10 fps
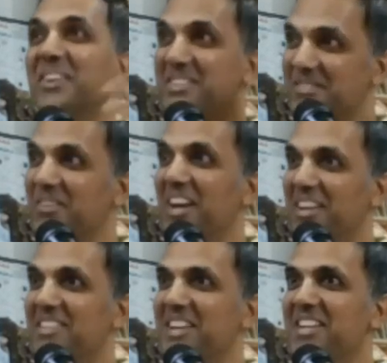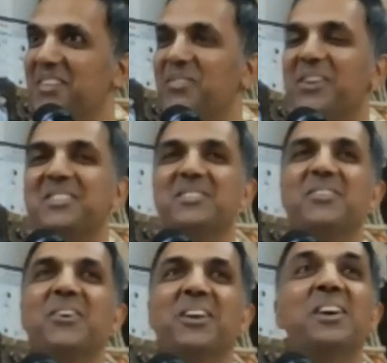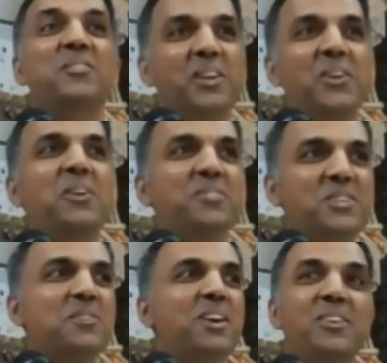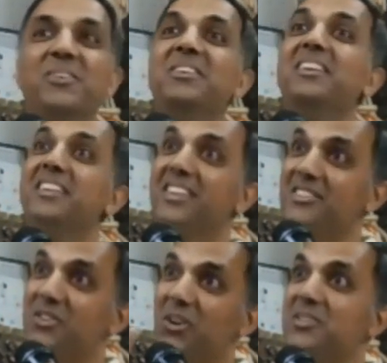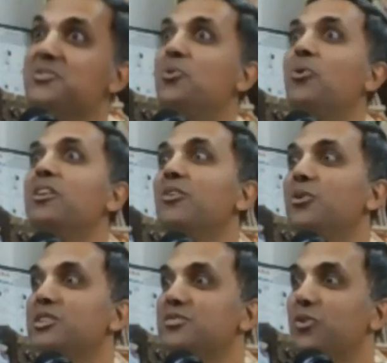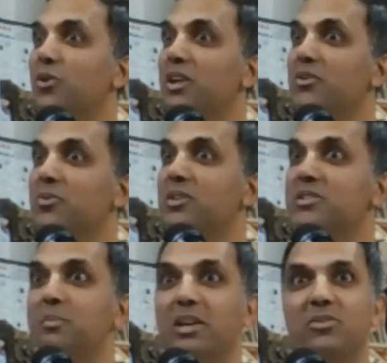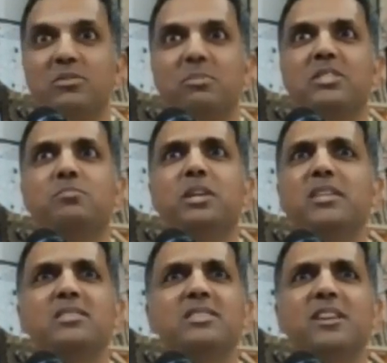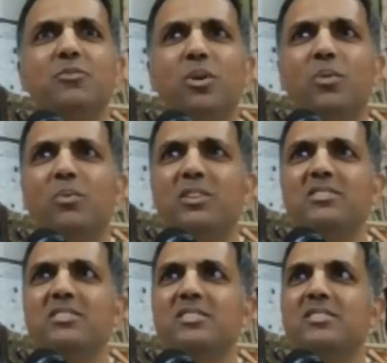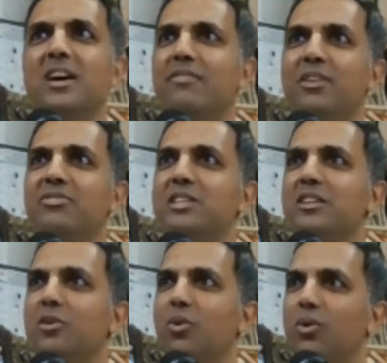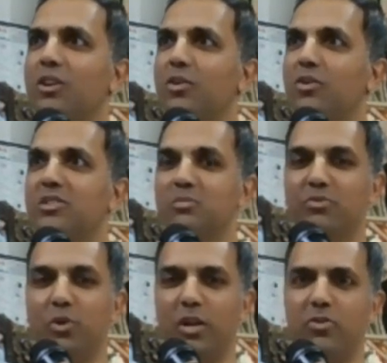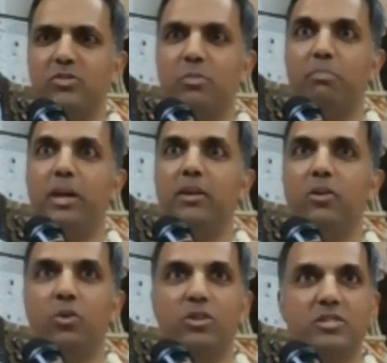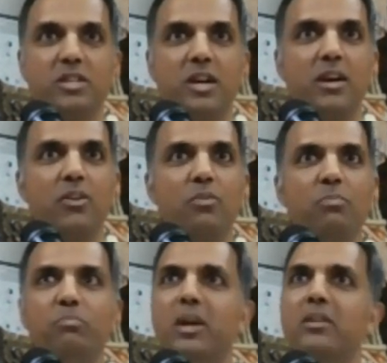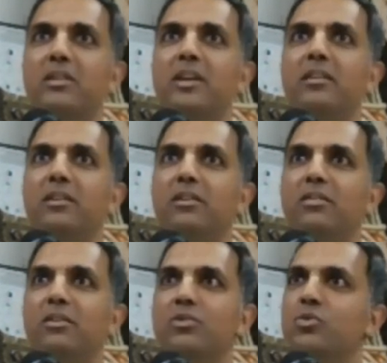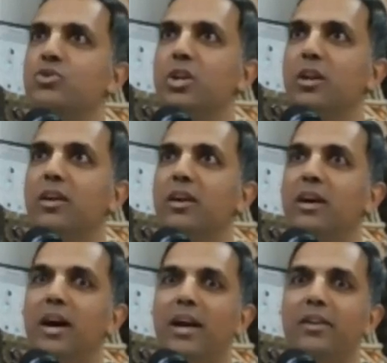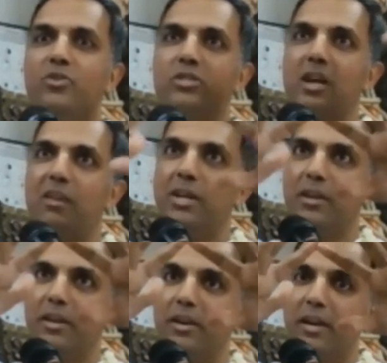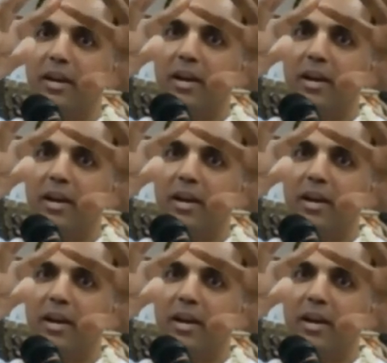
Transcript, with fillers: because we understand the importance of gold but not Vrishabhanu, he saw this golden lotus floating towards him and he was mesmerized. He said, What, what is this? Never seen a golden lotus before. And it was a big lotus, you know, bigger than usual. And it was covered.